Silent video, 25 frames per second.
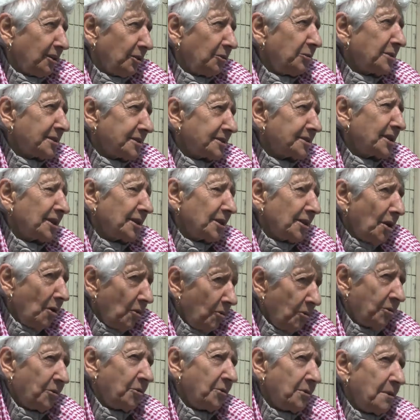Louis
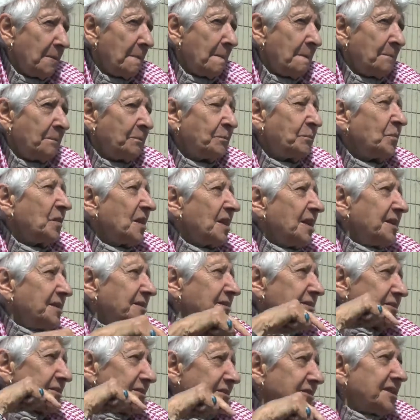alone
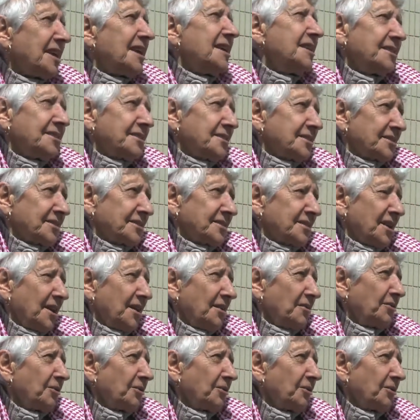since